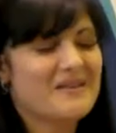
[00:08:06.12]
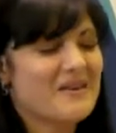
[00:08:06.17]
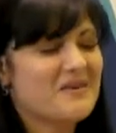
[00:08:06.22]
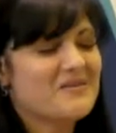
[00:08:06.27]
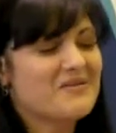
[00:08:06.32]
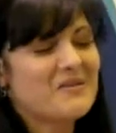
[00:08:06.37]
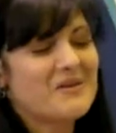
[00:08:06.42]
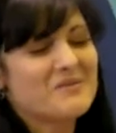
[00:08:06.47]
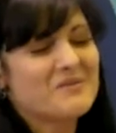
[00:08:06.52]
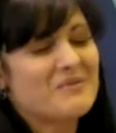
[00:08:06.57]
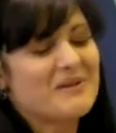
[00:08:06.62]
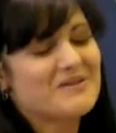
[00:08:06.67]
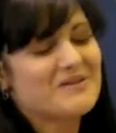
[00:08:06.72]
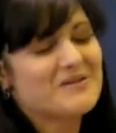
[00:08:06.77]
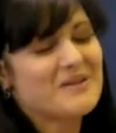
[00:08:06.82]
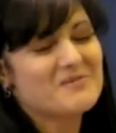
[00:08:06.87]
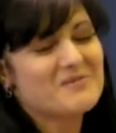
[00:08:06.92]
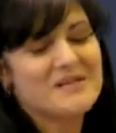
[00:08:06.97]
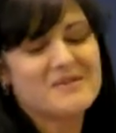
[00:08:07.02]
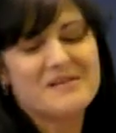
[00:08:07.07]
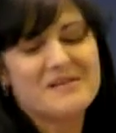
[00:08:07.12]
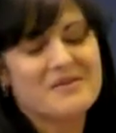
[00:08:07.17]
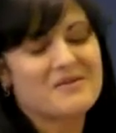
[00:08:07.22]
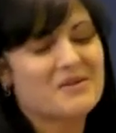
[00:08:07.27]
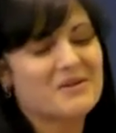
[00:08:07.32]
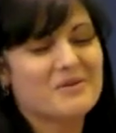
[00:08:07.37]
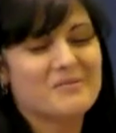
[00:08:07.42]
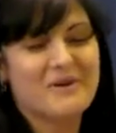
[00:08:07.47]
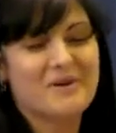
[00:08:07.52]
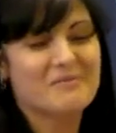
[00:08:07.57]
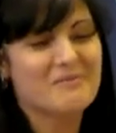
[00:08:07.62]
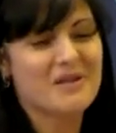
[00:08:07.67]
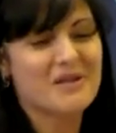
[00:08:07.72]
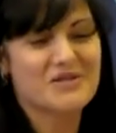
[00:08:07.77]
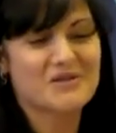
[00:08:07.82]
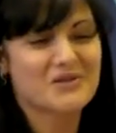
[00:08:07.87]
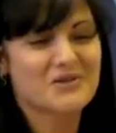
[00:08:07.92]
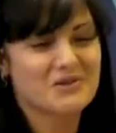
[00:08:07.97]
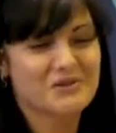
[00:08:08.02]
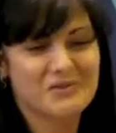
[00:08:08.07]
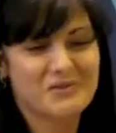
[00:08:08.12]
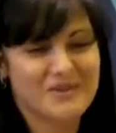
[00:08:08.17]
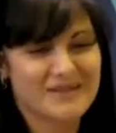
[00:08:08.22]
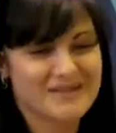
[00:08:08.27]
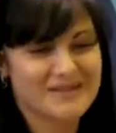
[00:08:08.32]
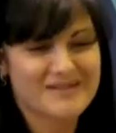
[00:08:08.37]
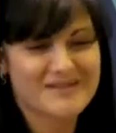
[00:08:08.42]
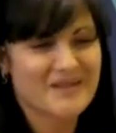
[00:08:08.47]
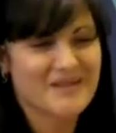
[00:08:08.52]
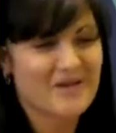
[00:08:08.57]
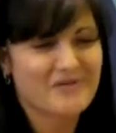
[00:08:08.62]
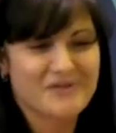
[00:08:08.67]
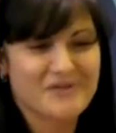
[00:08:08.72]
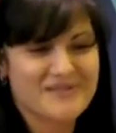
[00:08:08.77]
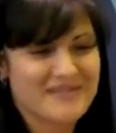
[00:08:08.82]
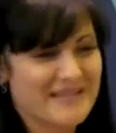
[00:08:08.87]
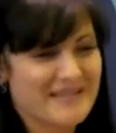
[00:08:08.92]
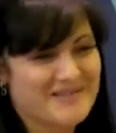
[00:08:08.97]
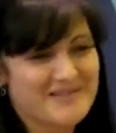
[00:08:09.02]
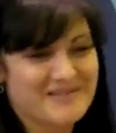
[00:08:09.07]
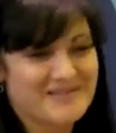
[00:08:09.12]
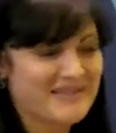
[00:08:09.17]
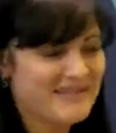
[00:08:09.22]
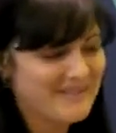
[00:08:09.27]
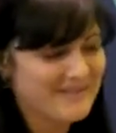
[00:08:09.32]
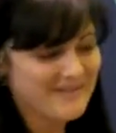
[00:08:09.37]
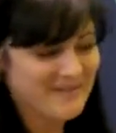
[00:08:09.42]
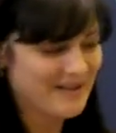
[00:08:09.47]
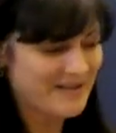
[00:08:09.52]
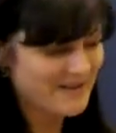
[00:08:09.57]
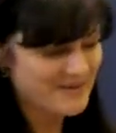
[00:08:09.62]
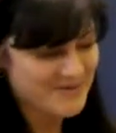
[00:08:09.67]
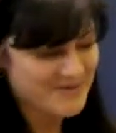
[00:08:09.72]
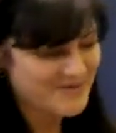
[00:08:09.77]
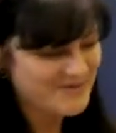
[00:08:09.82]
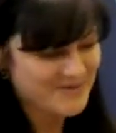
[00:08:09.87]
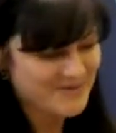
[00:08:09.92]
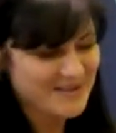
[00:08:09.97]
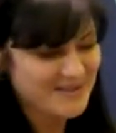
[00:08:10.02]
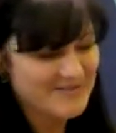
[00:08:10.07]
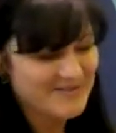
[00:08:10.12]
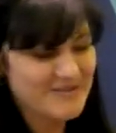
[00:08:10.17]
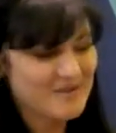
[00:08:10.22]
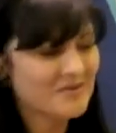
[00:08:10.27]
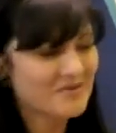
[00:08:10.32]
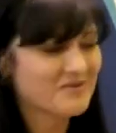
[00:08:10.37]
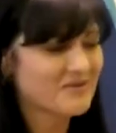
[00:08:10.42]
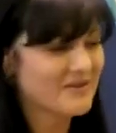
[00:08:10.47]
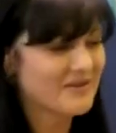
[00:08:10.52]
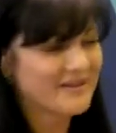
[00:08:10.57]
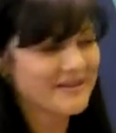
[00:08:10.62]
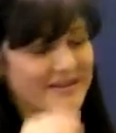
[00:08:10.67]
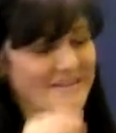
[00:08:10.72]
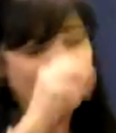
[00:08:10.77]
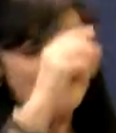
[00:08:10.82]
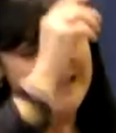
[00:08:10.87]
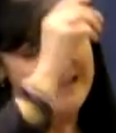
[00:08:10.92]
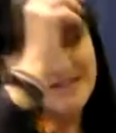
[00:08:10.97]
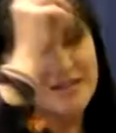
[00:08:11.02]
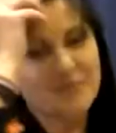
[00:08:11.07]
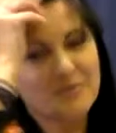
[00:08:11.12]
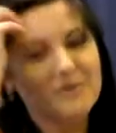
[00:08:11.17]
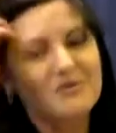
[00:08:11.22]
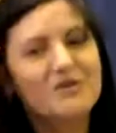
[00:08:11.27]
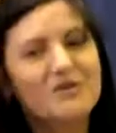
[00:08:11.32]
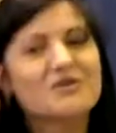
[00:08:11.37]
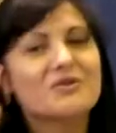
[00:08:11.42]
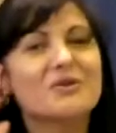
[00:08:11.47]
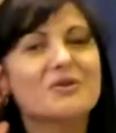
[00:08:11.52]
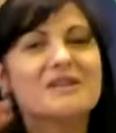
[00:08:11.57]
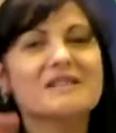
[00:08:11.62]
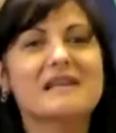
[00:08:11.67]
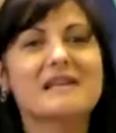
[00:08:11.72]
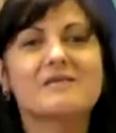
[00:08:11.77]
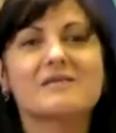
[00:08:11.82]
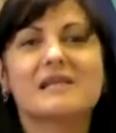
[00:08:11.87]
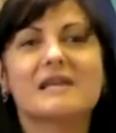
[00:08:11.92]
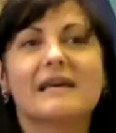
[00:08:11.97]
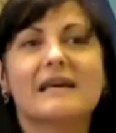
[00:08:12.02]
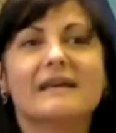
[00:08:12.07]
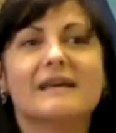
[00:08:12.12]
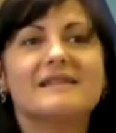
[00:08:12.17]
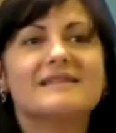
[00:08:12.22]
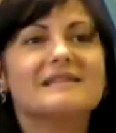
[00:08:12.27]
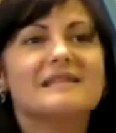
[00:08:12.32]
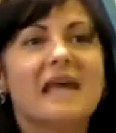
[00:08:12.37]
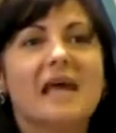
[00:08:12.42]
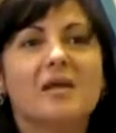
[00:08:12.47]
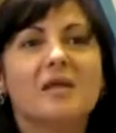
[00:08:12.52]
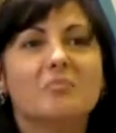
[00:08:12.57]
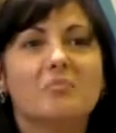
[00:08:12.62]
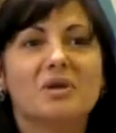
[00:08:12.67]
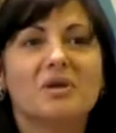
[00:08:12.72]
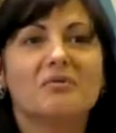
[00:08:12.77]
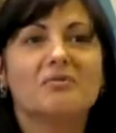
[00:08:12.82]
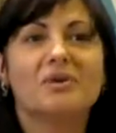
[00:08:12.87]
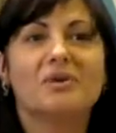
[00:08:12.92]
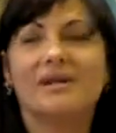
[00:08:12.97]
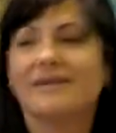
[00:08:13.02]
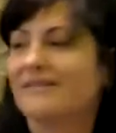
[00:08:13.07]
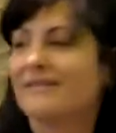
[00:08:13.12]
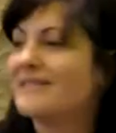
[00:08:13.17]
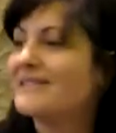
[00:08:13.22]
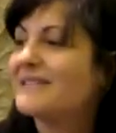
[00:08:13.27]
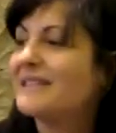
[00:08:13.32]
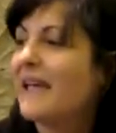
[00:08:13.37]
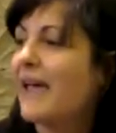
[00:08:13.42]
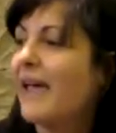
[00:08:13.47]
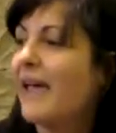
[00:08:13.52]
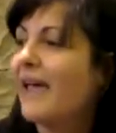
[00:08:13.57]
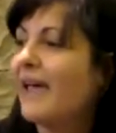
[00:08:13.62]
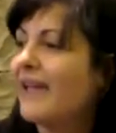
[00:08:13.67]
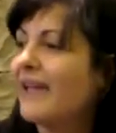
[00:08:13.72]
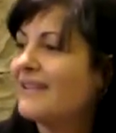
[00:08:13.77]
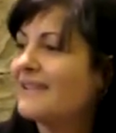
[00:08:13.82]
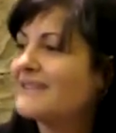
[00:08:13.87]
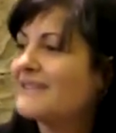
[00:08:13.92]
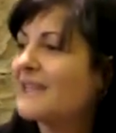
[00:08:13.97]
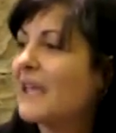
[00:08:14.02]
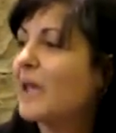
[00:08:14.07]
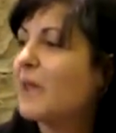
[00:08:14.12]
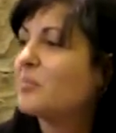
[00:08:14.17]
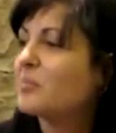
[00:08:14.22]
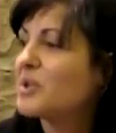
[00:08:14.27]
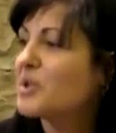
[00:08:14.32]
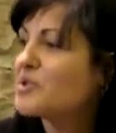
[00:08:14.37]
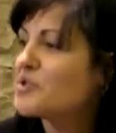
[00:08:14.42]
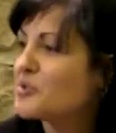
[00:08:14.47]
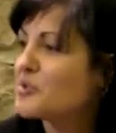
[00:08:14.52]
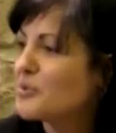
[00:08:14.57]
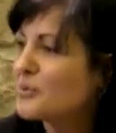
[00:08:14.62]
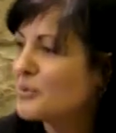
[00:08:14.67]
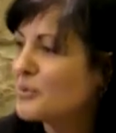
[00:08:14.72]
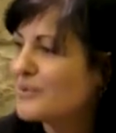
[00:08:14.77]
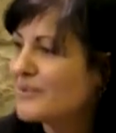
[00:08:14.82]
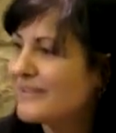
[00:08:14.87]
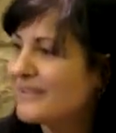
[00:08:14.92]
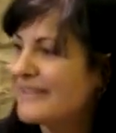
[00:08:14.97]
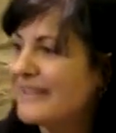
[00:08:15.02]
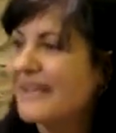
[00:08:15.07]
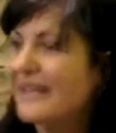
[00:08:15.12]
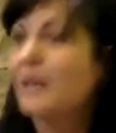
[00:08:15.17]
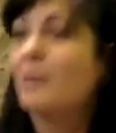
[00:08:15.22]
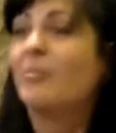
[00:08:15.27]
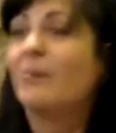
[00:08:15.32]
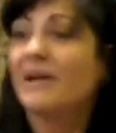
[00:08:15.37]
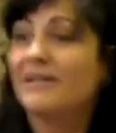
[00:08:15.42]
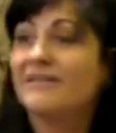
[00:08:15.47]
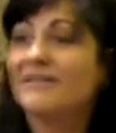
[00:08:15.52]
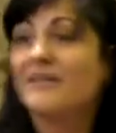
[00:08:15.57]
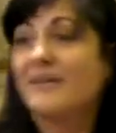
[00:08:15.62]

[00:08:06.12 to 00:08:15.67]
thought about magical realist novels, actually, when I was reading some of the stories. I was like, this can't be real, this can't be true, but